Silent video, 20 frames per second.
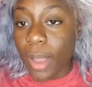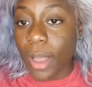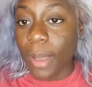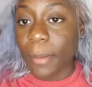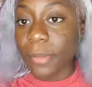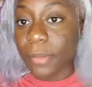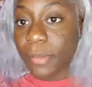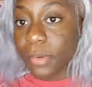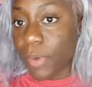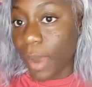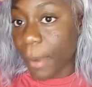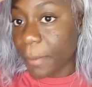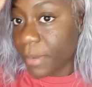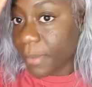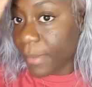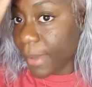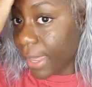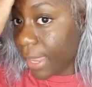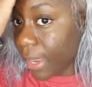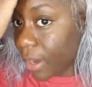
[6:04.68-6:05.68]
i'm gonna be
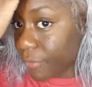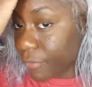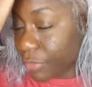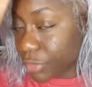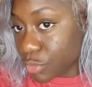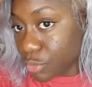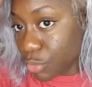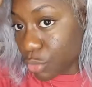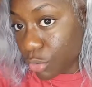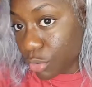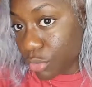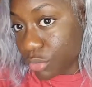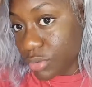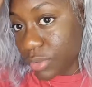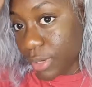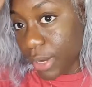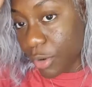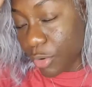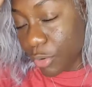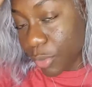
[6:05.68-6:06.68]
wrapping my hair for school
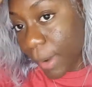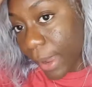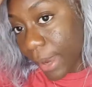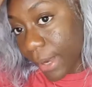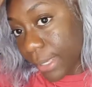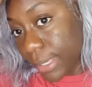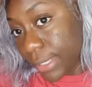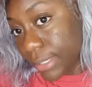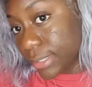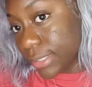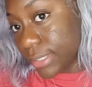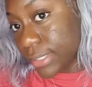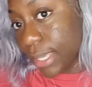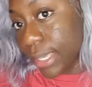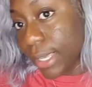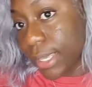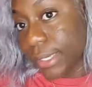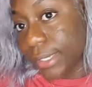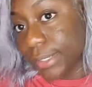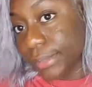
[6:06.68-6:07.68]
so that nobody can
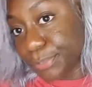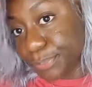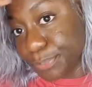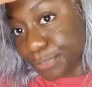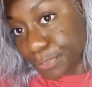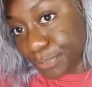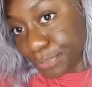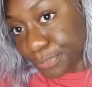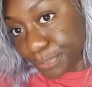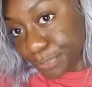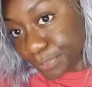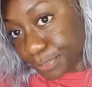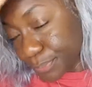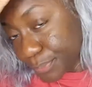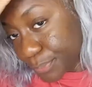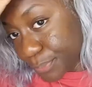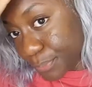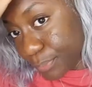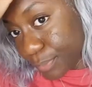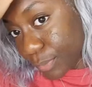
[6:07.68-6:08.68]
see it
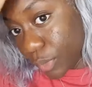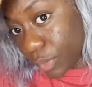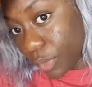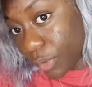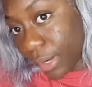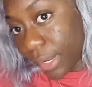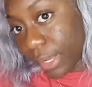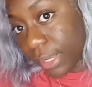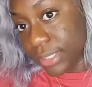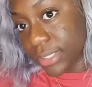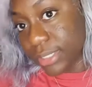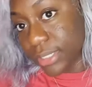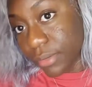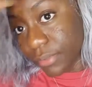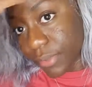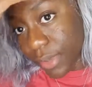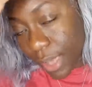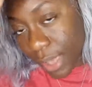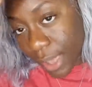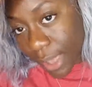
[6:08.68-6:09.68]
you know, that good stuff.
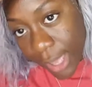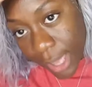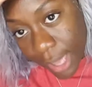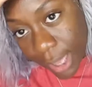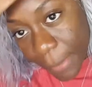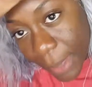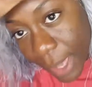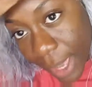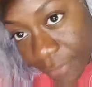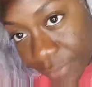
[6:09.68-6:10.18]
I'm gonna